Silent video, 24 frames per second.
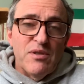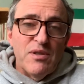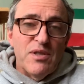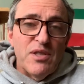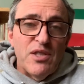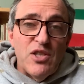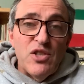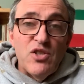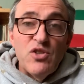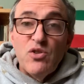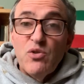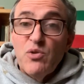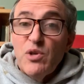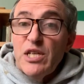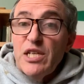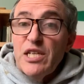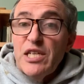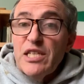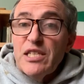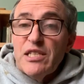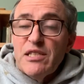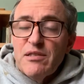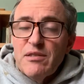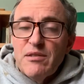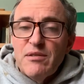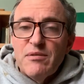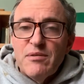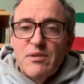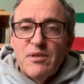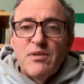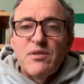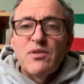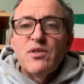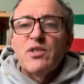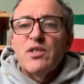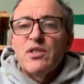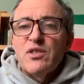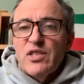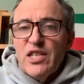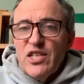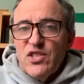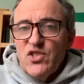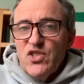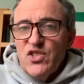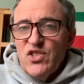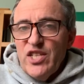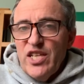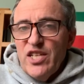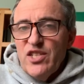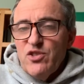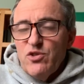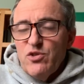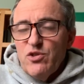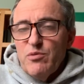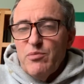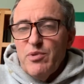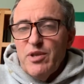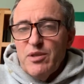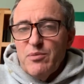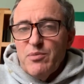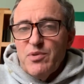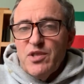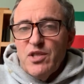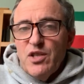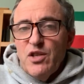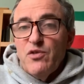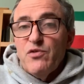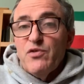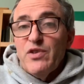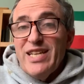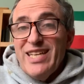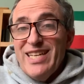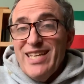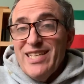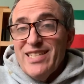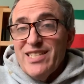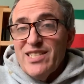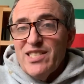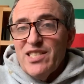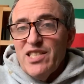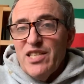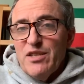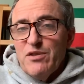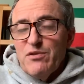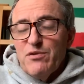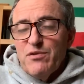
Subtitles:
Either way, that's his attitude about himself and his life.